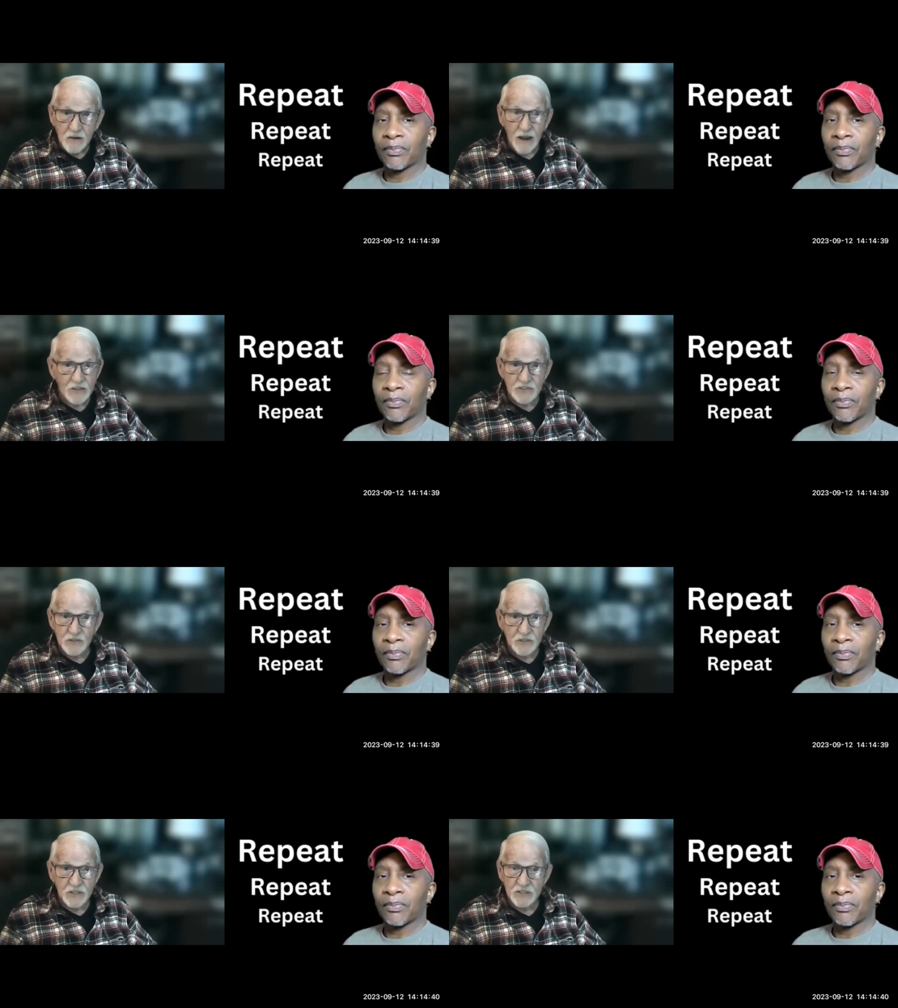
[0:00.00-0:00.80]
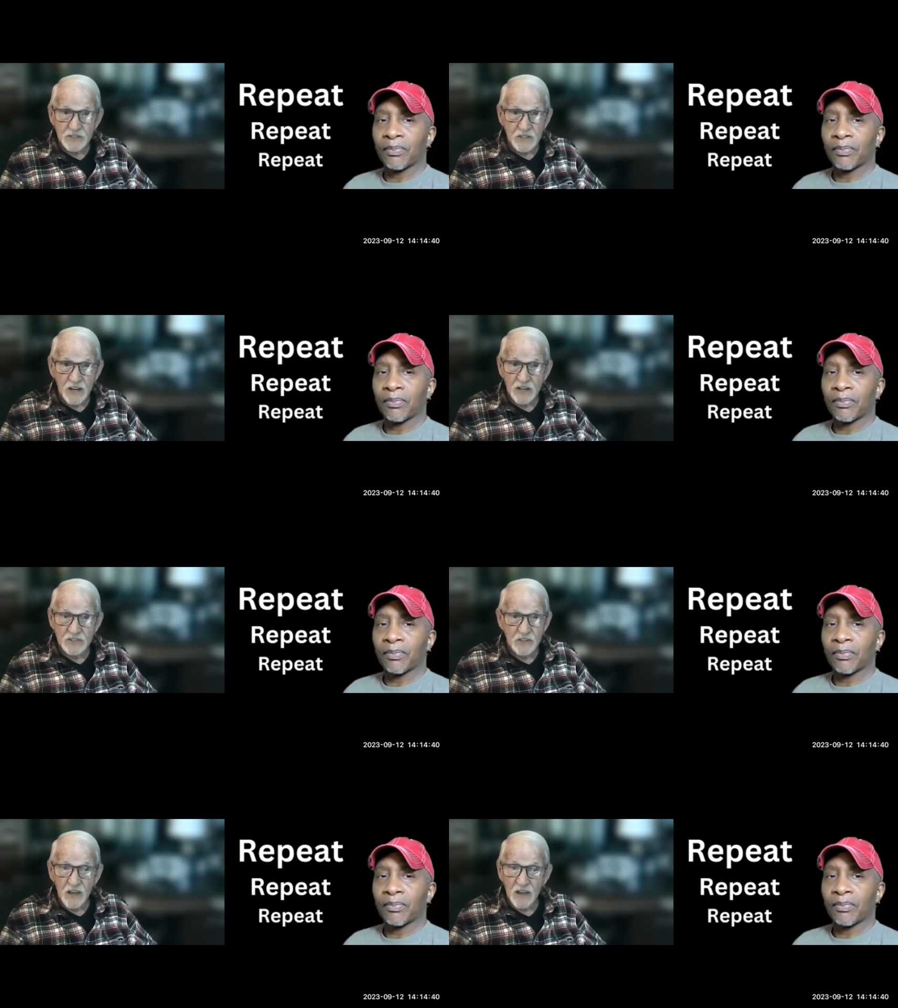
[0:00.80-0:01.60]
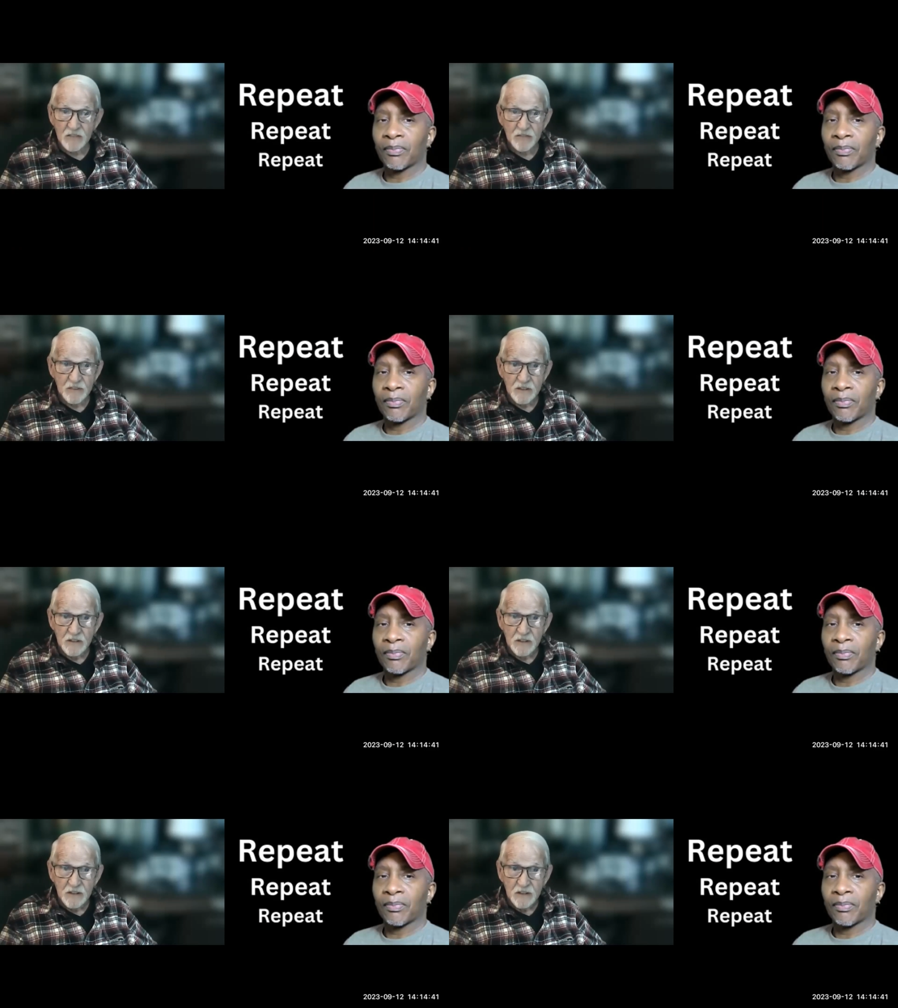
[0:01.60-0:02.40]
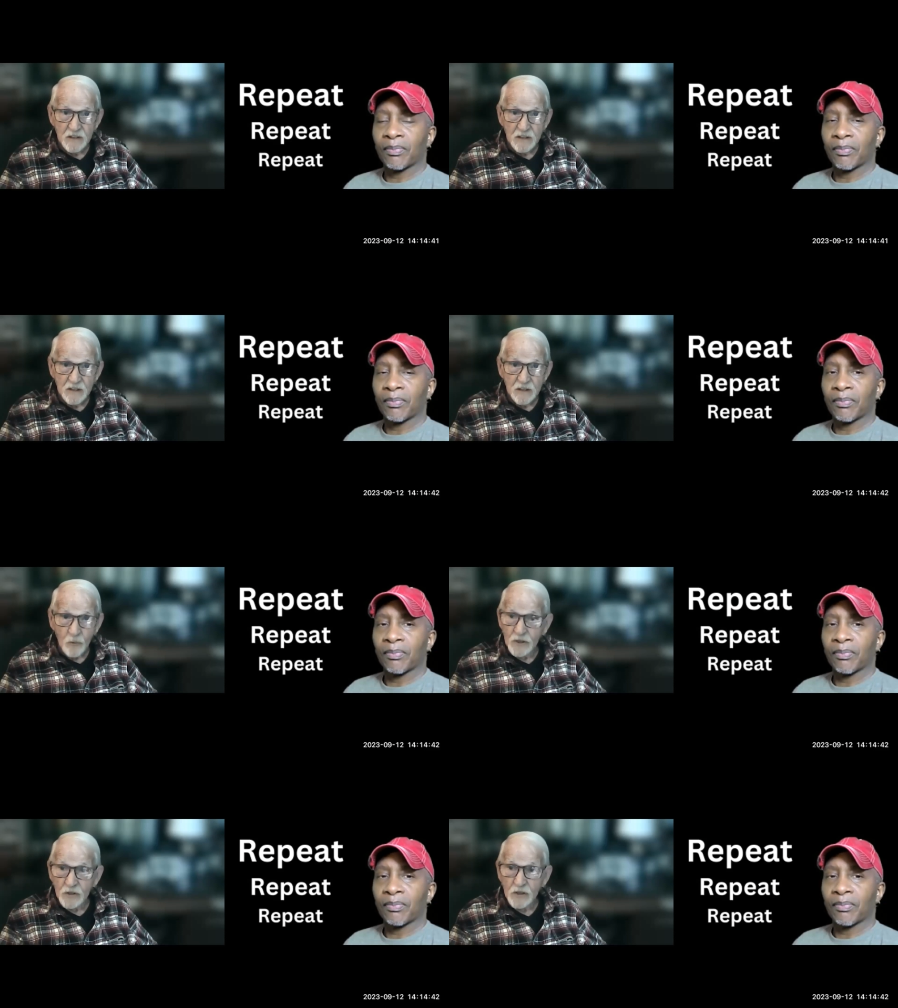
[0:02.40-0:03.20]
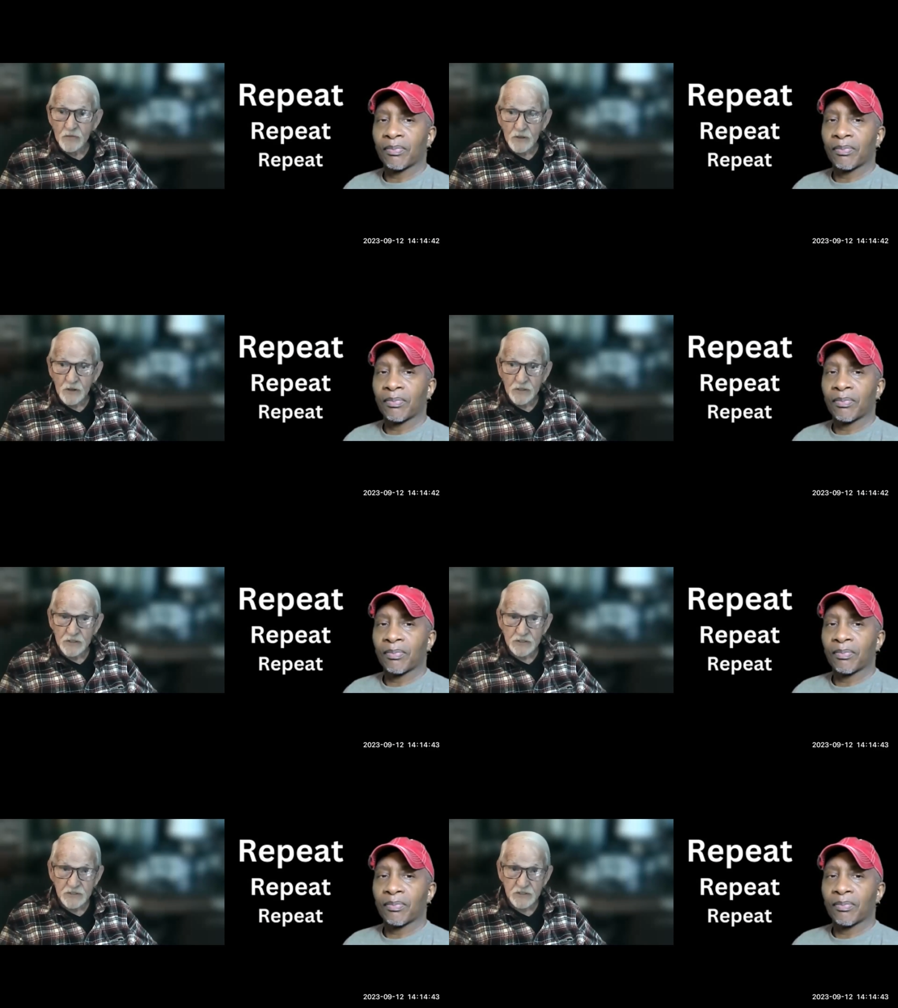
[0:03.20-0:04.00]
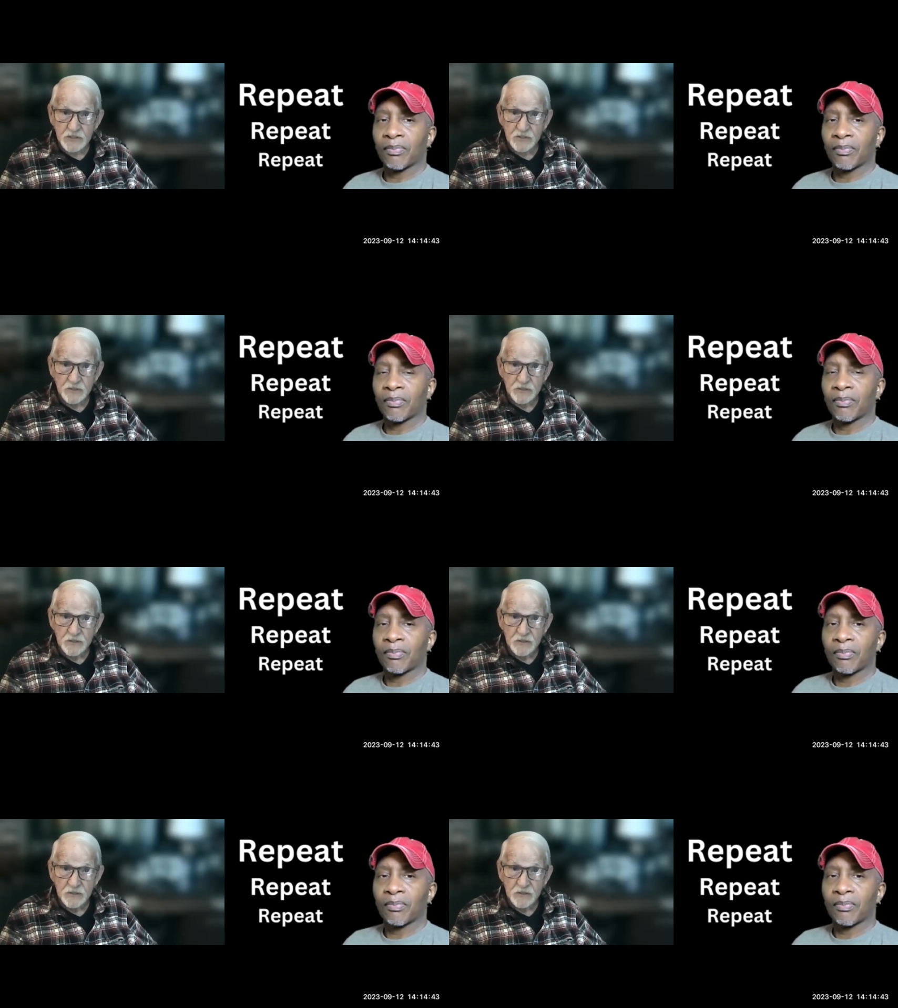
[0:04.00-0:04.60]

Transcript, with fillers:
Speaker 1: Has your attention, has your life. What are you giving your attention to?